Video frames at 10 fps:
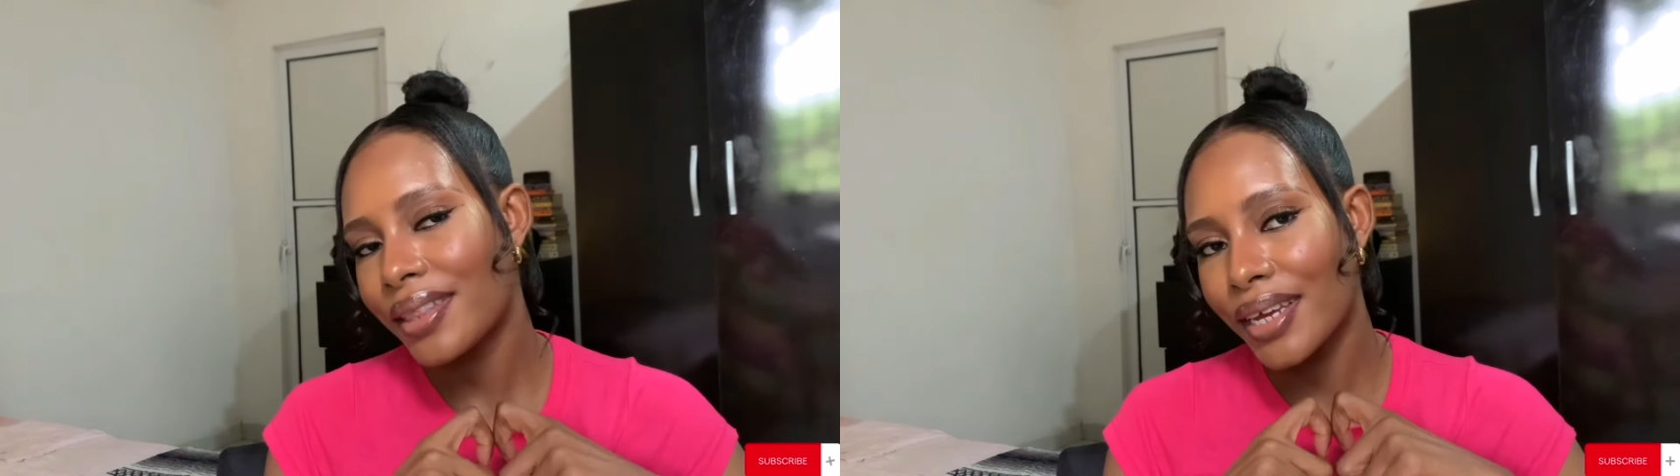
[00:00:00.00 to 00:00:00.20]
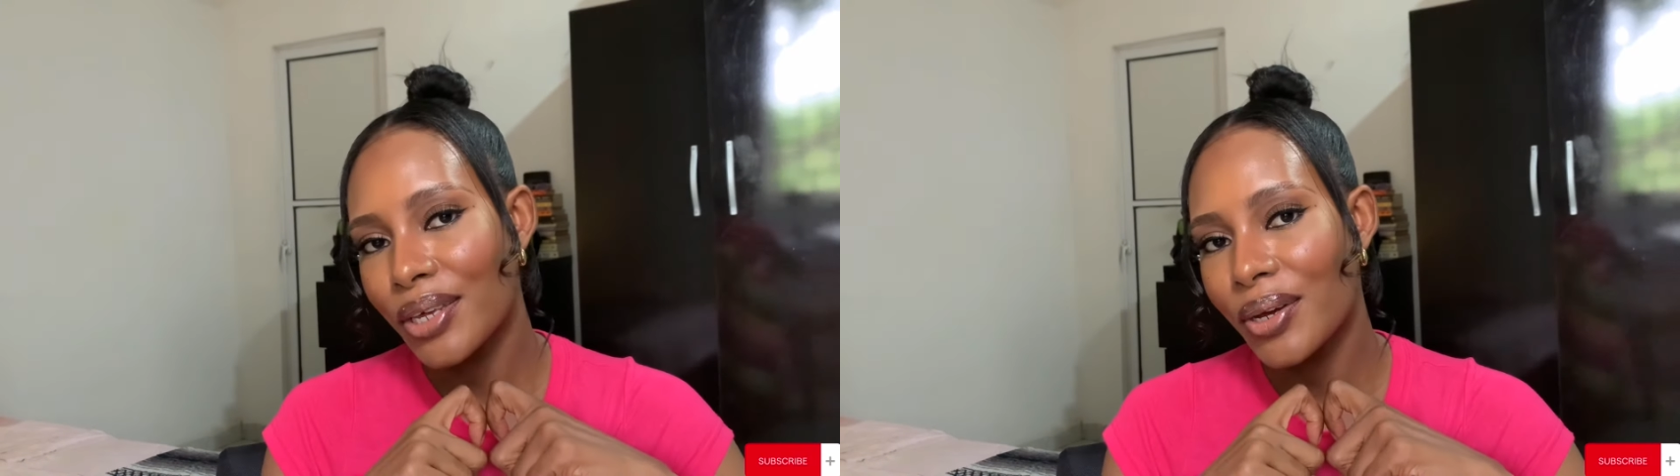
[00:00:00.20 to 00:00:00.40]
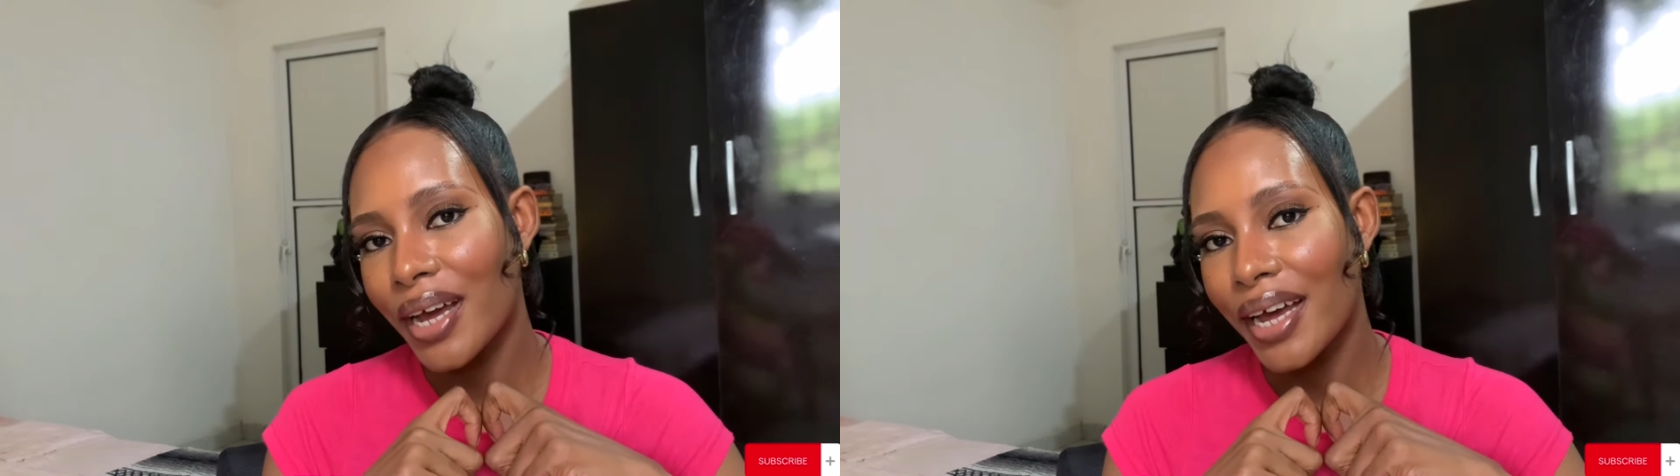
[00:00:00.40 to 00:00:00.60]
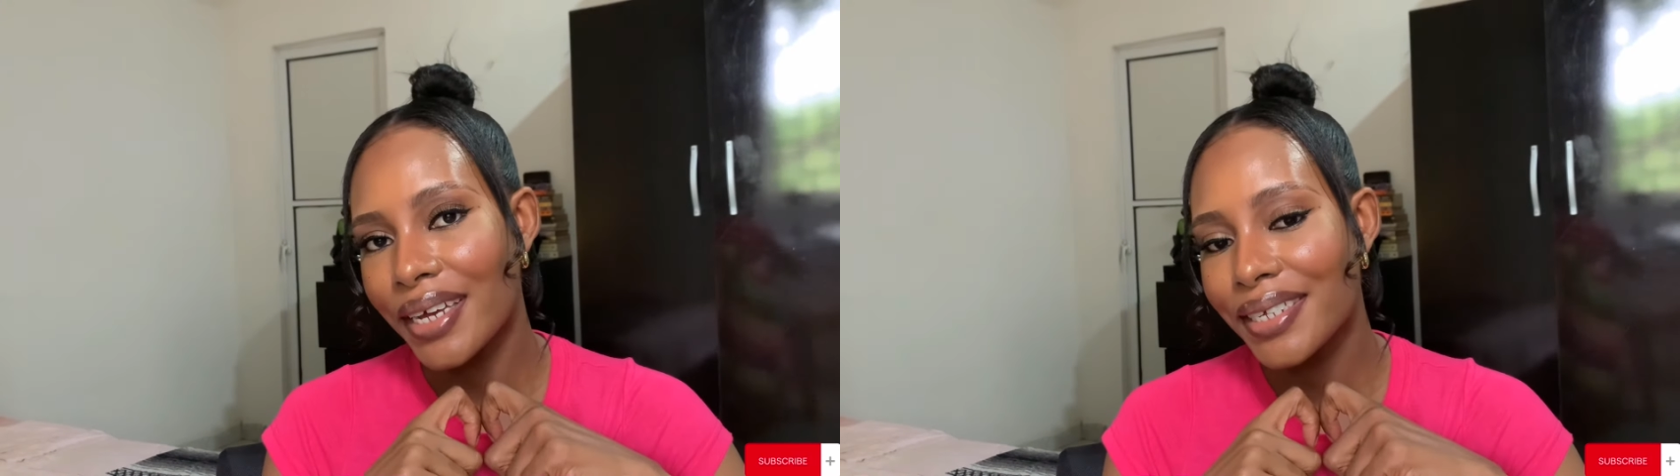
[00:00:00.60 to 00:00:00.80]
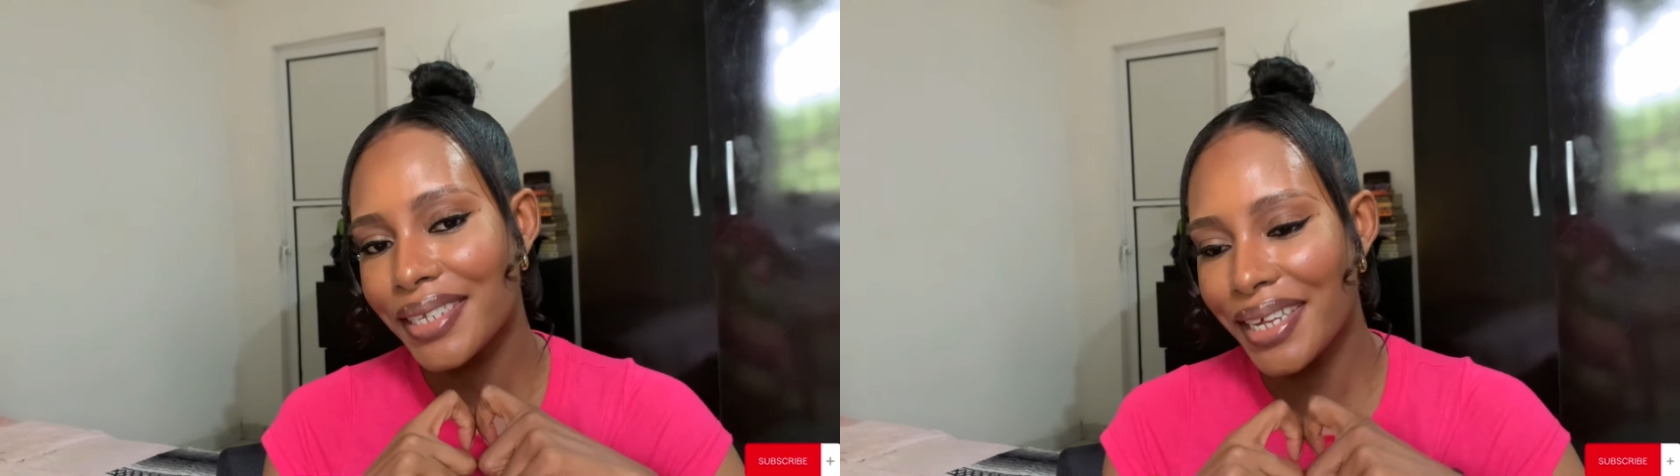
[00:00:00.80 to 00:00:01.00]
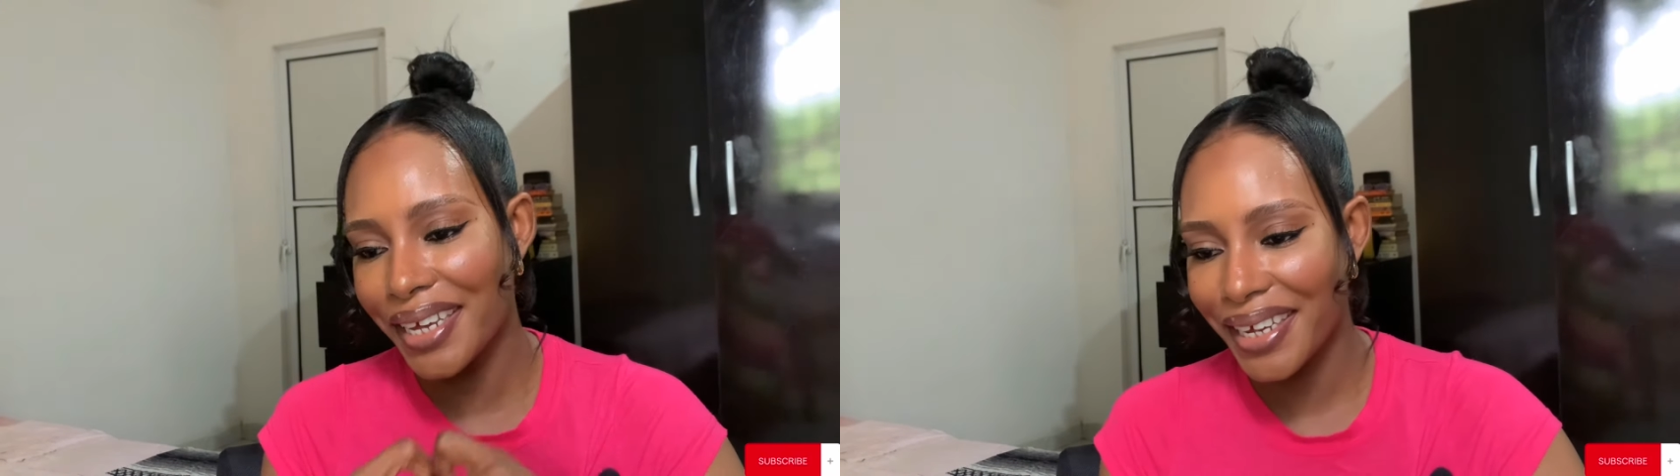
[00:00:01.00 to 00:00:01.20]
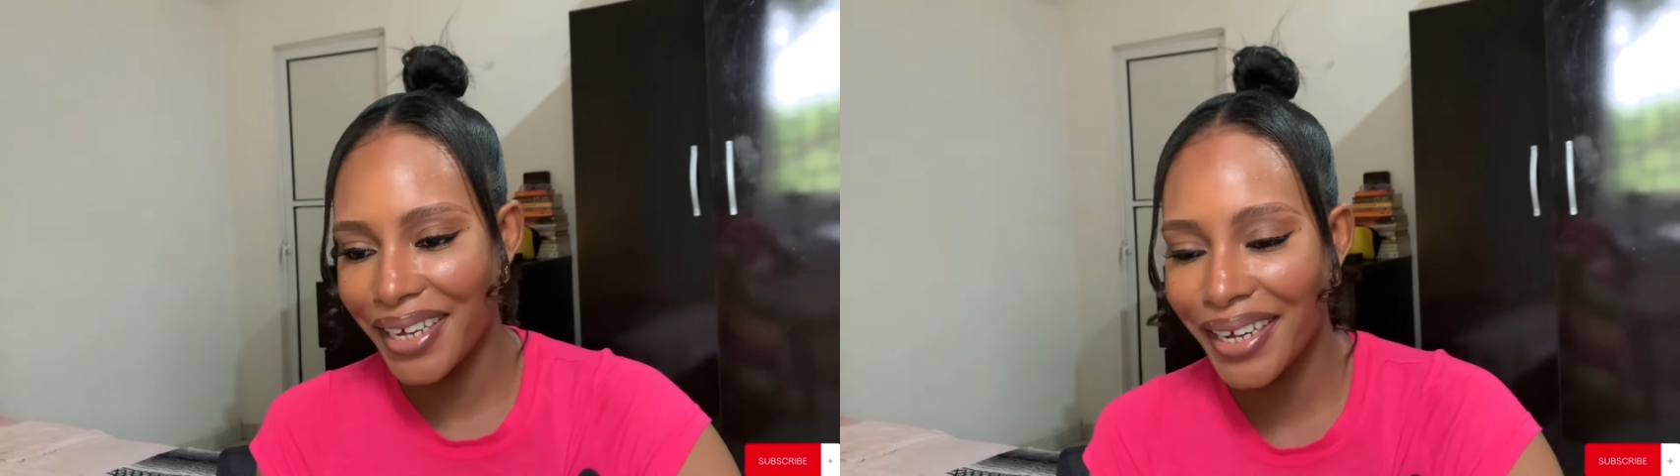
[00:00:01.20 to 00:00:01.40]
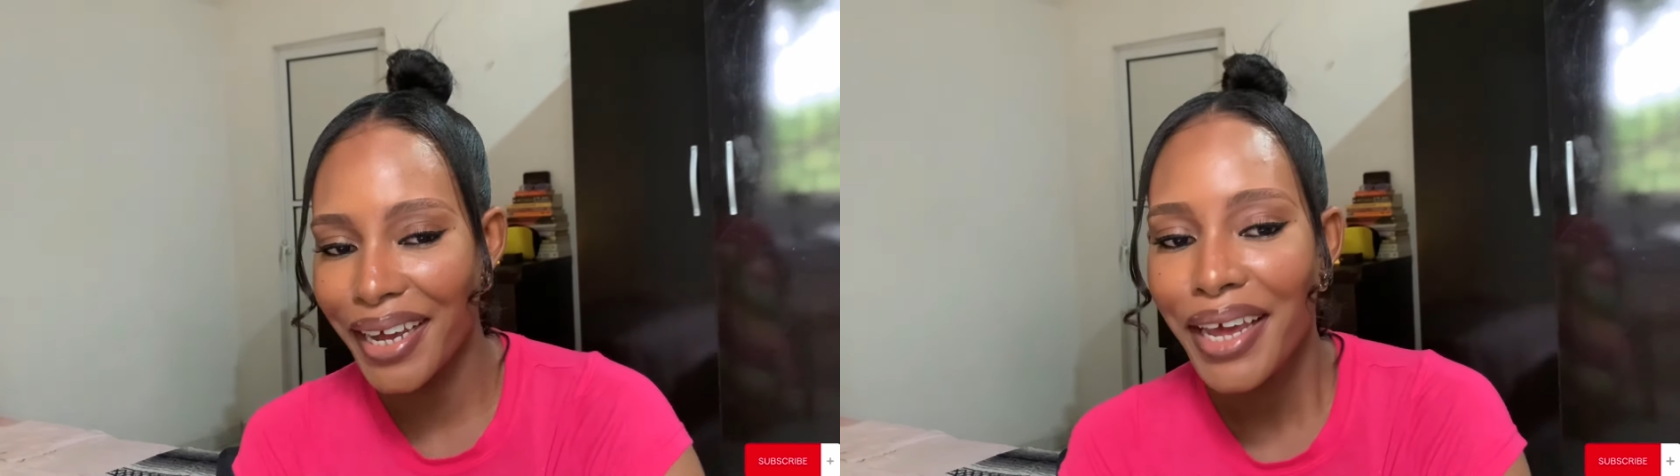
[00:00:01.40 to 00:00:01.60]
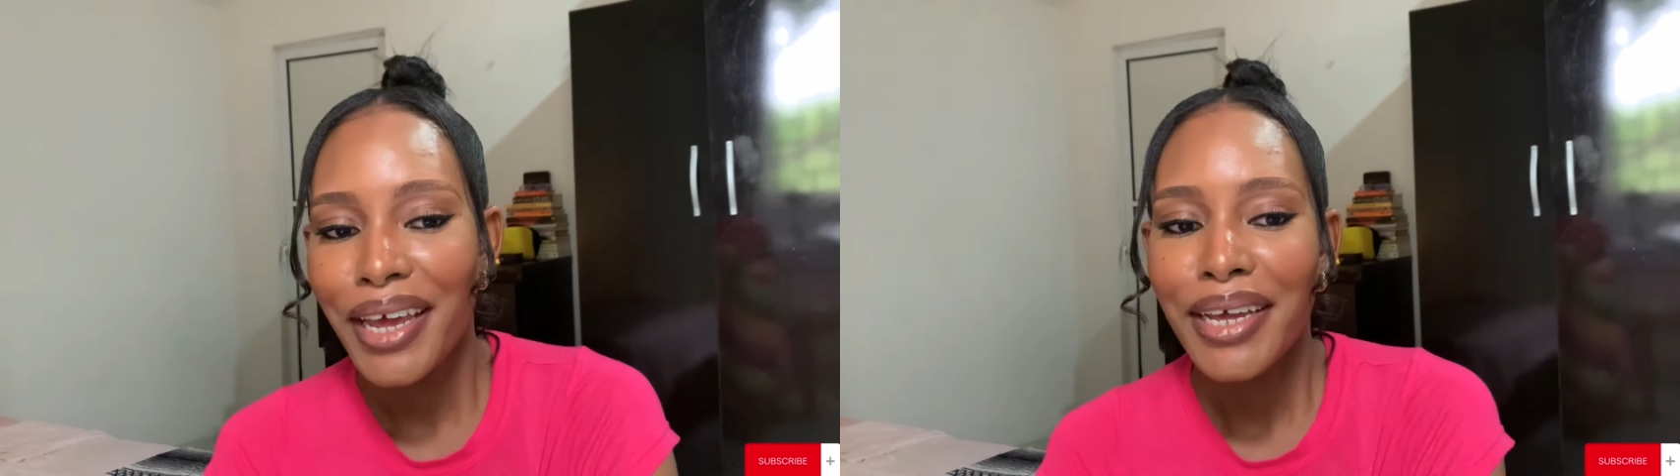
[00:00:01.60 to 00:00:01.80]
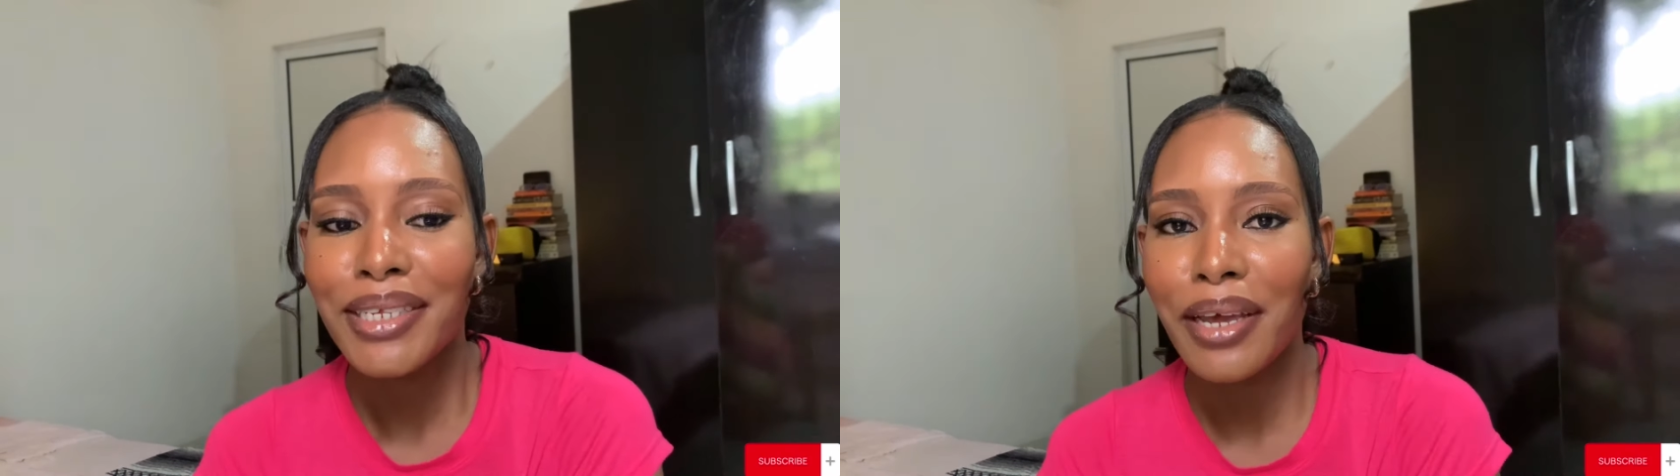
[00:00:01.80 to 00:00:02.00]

Thank you guys. So I